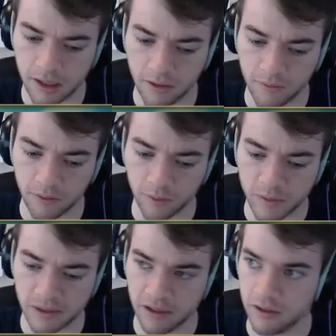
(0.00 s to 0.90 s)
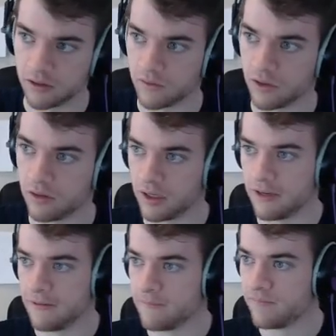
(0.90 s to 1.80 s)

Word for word: I don't even know if I'm spelling introverted right.